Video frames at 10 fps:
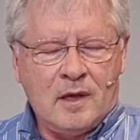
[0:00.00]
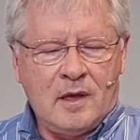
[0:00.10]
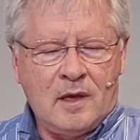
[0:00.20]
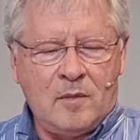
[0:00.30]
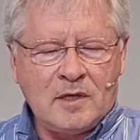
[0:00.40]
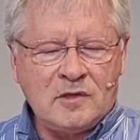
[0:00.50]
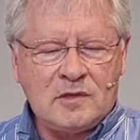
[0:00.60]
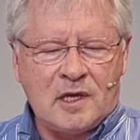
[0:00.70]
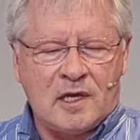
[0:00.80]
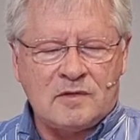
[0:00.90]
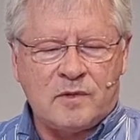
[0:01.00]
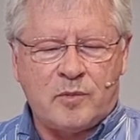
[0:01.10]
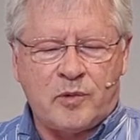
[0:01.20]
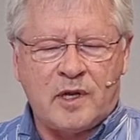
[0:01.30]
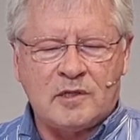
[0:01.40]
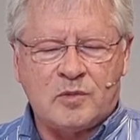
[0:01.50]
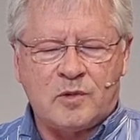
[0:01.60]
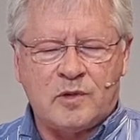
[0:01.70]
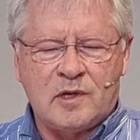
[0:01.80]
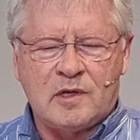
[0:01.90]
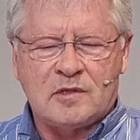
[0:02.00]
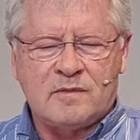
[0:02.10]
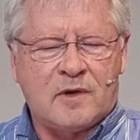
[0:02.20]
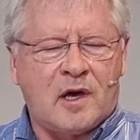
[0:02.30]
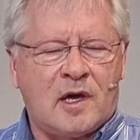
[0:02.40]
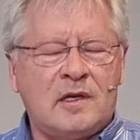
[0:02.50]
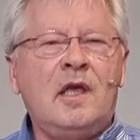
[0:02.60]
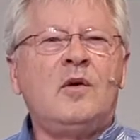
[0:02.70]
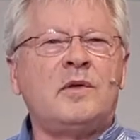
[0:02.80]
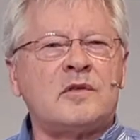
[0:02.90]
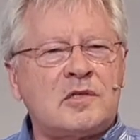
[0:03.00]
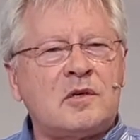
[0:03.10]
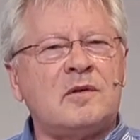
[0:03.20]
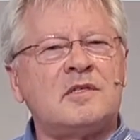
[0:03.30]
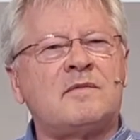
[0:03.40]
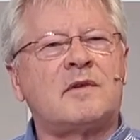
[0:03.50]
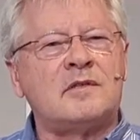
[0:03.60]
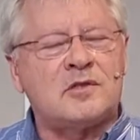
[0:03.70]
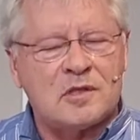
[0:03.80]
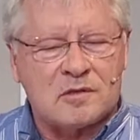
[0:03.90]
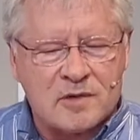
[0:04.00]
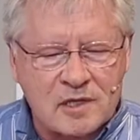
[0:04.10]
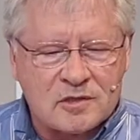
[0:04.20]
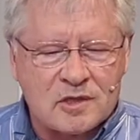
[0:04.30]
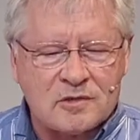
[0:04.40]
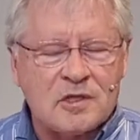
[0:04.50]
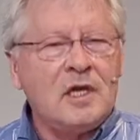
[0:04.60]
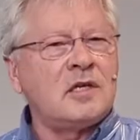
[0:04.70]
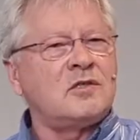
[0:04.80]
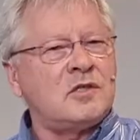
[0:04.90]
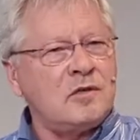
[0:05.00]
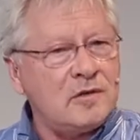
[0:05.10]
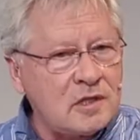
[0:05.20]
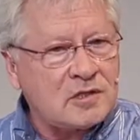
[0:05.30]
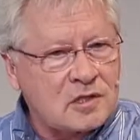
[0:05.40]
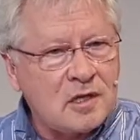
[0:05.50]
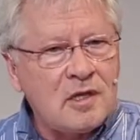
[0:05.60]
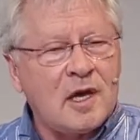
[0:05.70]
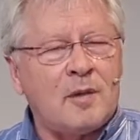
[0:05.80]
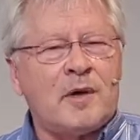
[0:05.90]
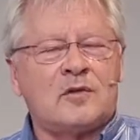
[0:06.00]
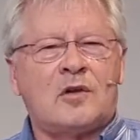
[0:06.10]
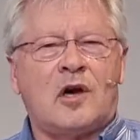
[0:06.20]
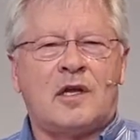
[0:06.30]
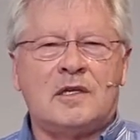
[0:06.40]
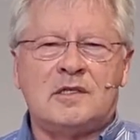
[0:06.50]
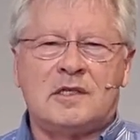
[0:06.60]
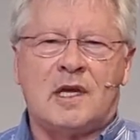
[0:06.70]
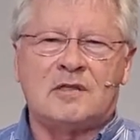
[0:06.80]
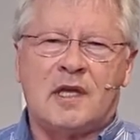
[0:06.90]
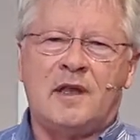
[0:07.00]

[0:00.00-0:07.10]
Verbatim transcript: He makes his case for the praiseworthiness of God with a series of considerations. Consider this about God, he says, and